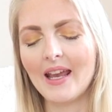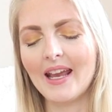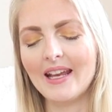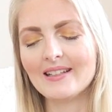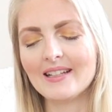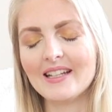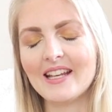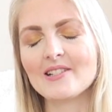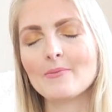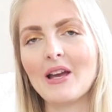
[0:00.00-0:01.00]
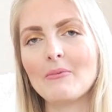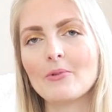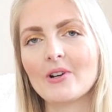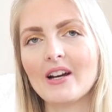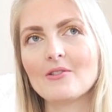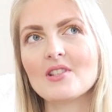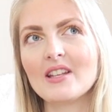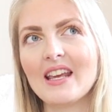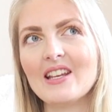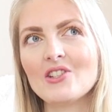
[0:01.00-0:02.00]
And uh, yes, my
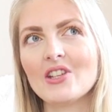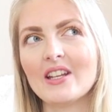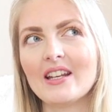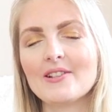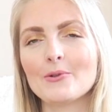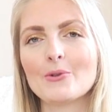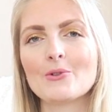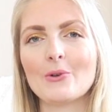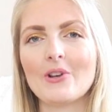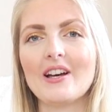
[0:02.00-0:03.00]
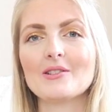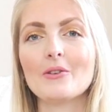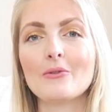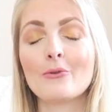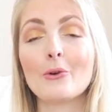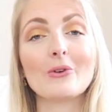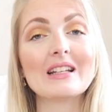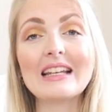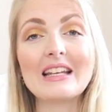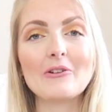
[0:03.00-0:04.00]
pronunciation is also not
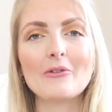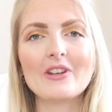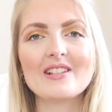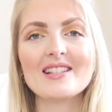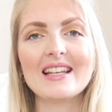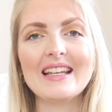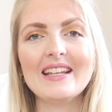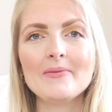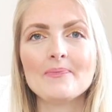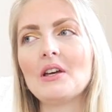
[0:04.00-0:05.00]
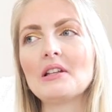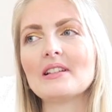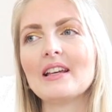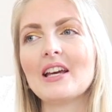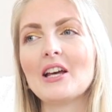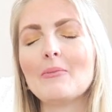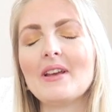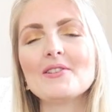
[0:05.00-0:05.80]
fluently obviously, but um,